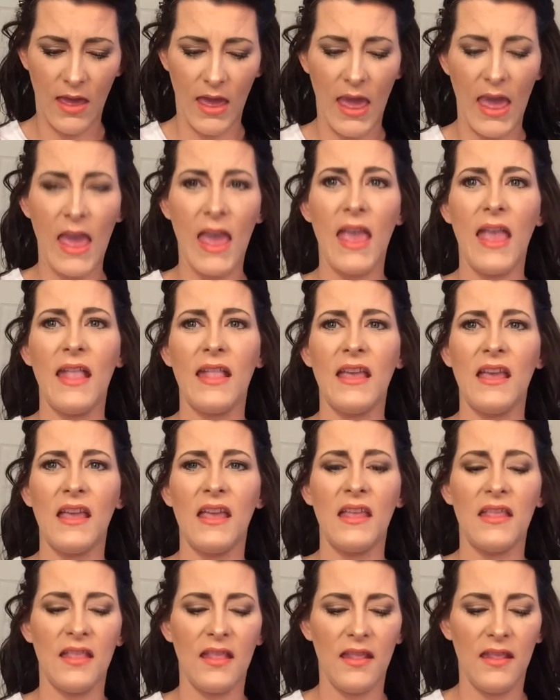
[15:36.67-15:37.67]
and
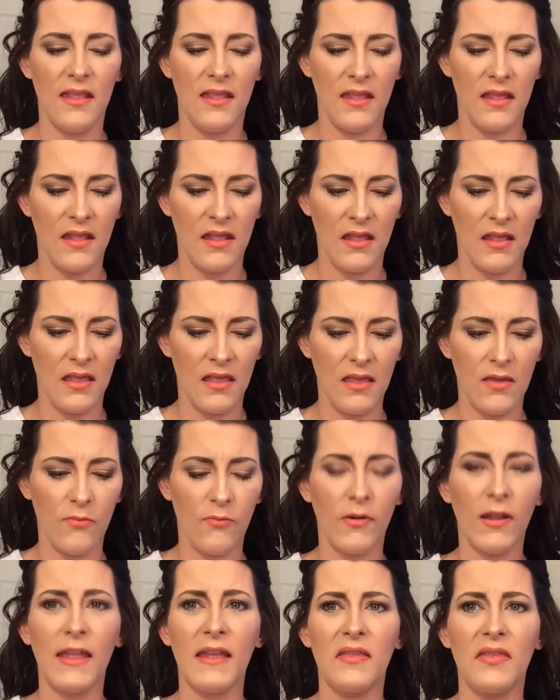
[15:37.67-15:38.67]
it's
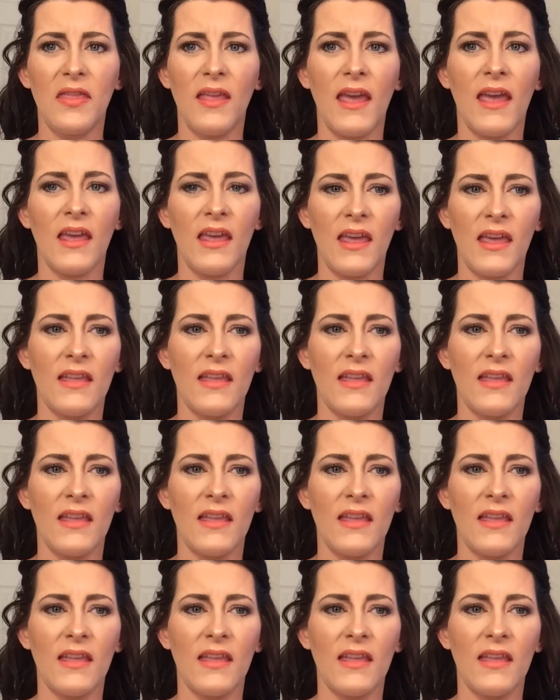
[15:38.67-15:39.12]
really thick.